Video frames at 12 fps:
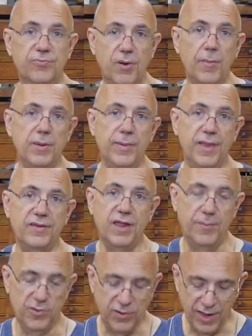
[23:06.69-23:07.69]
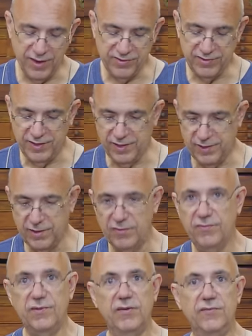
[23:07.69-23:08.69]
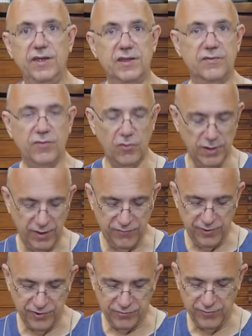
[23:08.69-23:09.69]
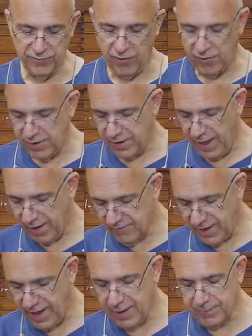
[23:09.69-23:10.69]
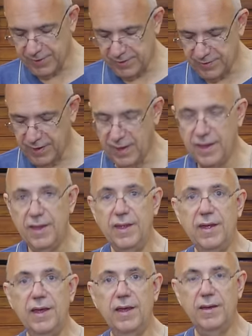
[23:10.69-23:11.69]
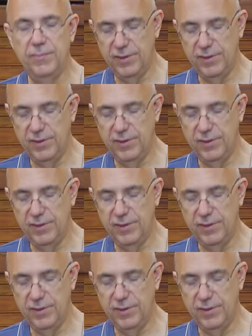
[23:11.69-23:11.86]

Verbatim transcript: Probably by the time you guys see it, the event, the Folklife Festival, have already have happened, uh,